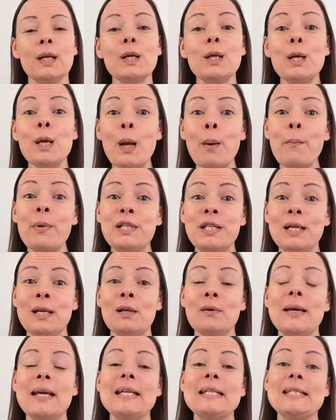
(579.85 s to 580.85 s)
Number
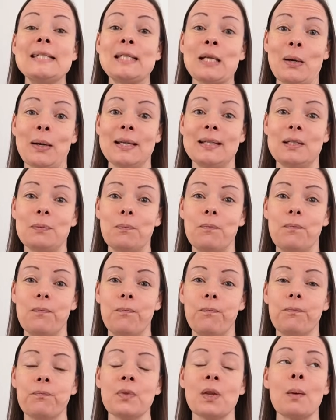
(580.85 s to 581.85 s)
2 is size,
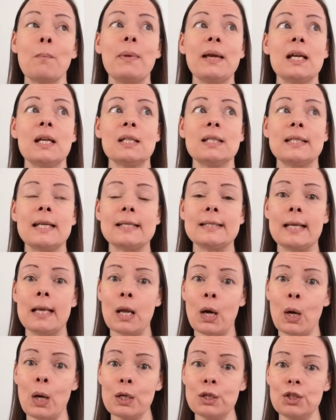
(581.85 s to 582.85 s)
because there's
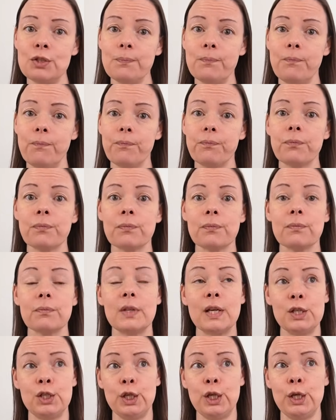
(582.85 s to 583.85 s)
large,
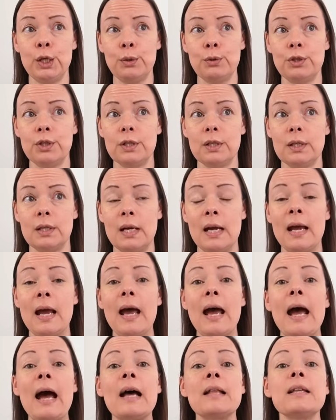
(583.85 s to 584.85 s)
there's huge,
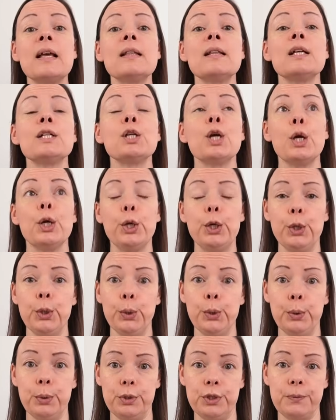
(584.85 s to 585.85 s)
and then there's
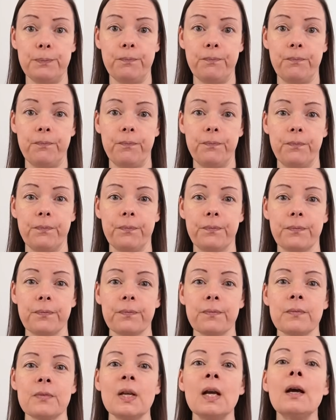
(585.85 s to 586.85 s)
huge.
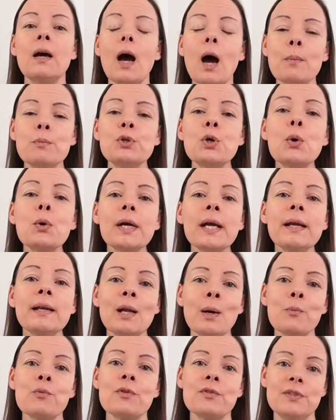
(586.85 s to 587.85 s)
I'm talking
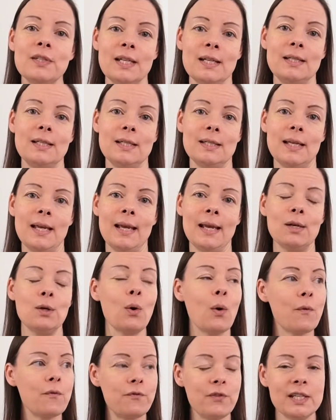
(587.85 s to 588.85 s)
number of stitches here,
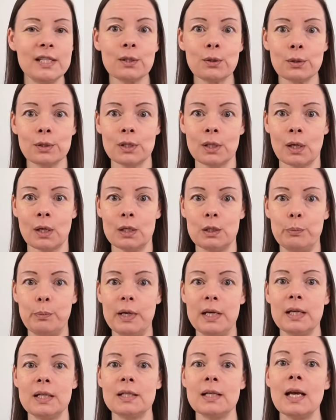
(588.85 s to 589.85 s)
not physical size,
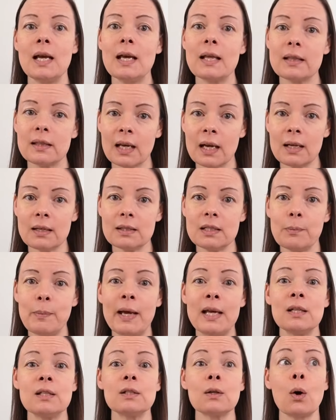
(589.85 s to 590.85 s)
because that
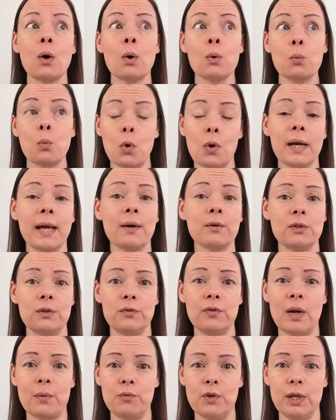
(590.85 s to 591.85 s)
depends on what count of
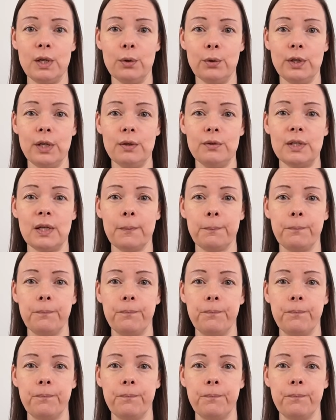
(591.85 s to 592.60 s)
fabric you're using.